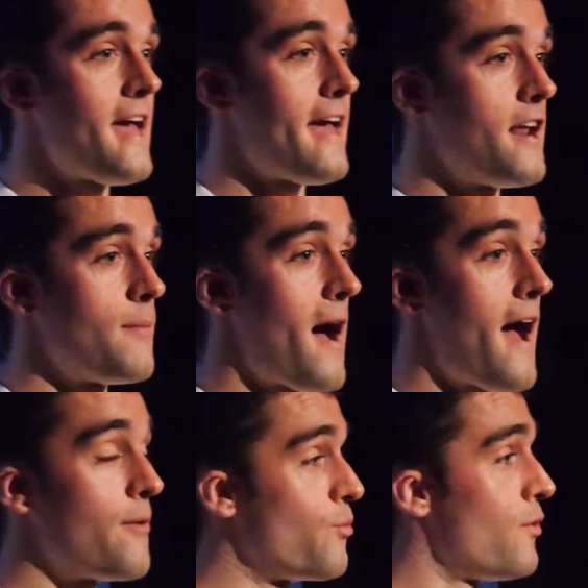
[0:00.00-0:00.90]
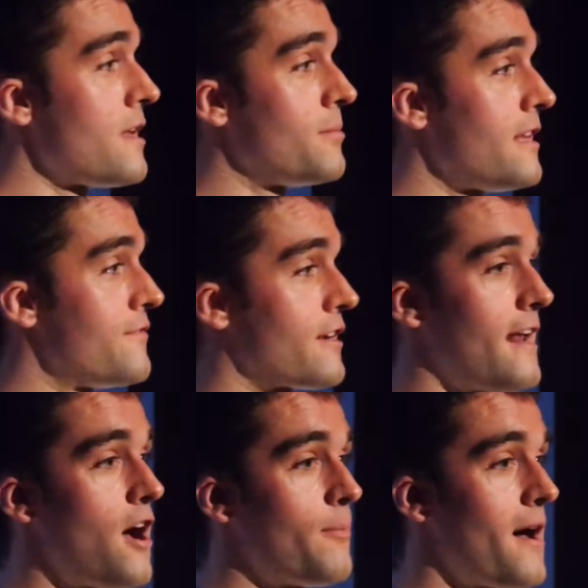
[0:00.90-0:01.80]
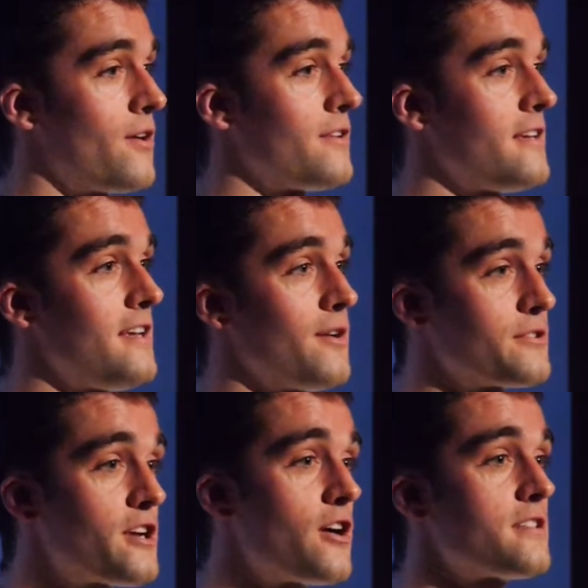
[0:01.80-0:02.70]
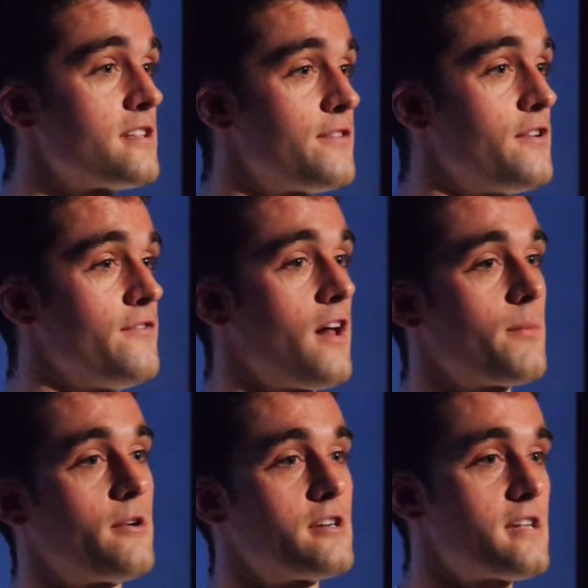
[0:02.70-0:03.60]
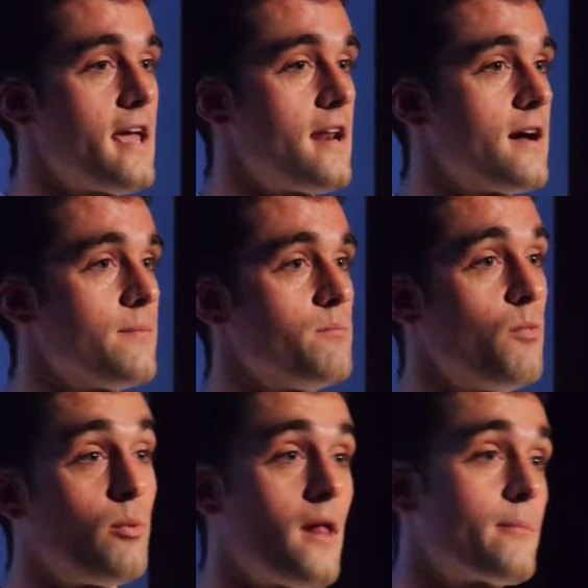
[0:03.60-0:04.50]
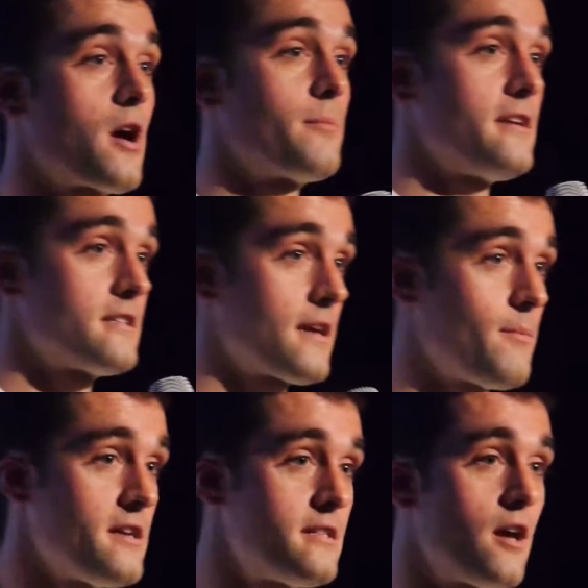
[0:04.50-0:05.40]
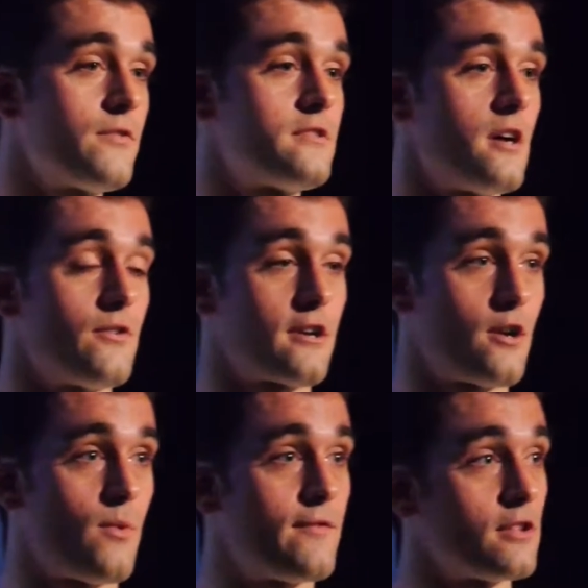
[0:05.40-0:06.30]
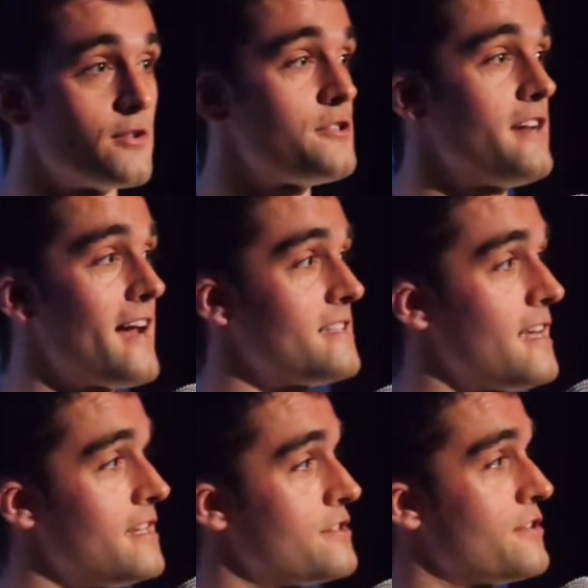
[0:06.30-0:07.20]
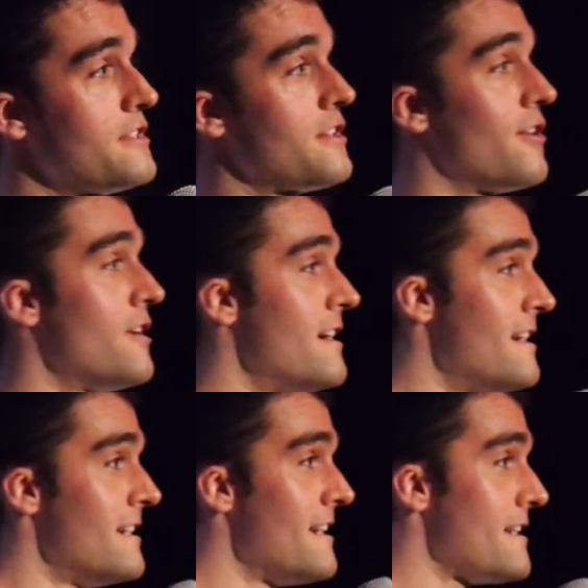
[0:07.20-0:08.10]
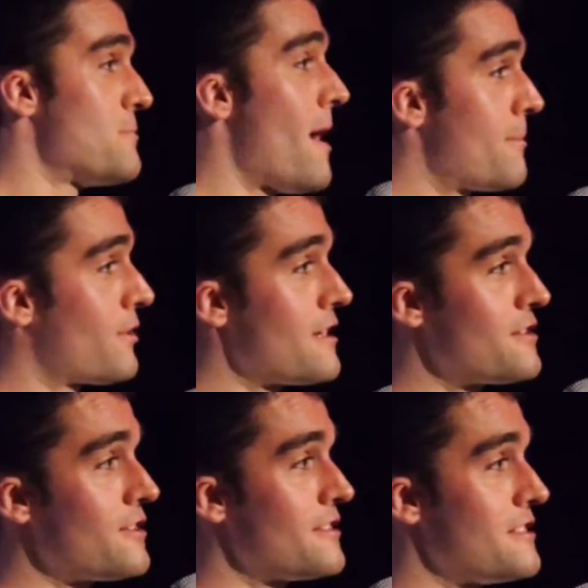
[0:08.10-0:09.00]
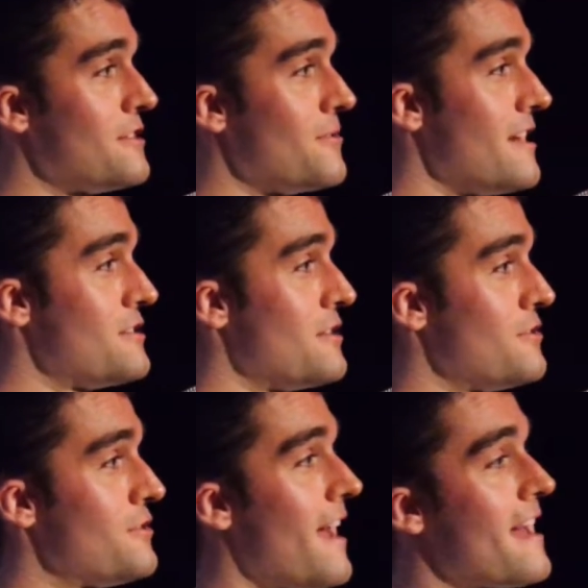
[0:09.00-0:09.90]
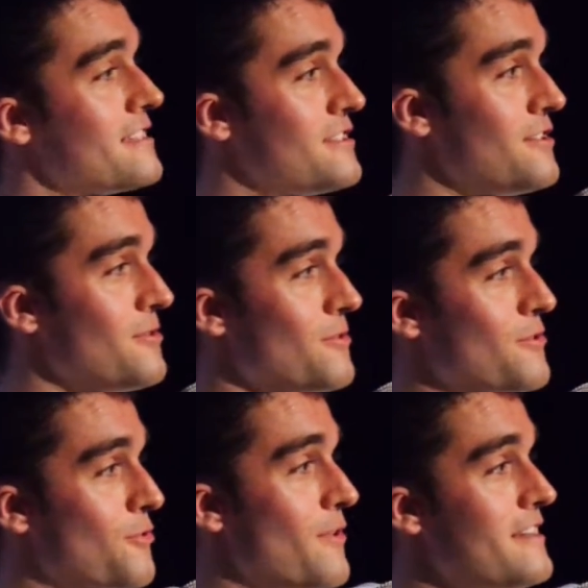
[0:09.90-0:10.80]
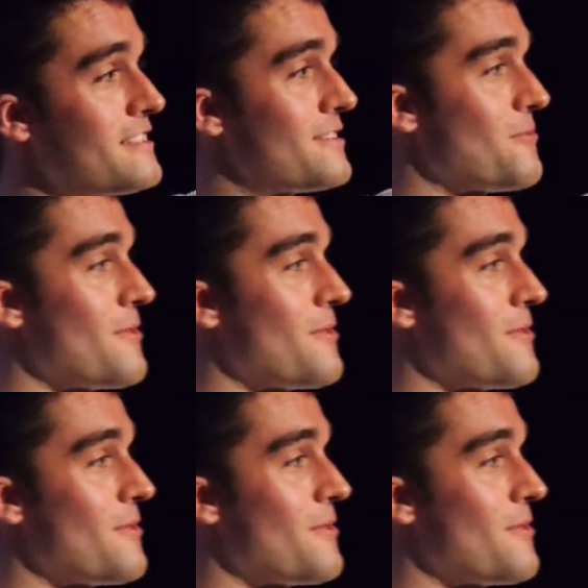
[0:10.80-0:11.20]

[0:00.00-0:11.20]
And I really believe they're going to help out, tons of different developers and mobile app companies like myself. So they're going to revolutionize the industry. So it's my pleasure to introduce you guys to Chris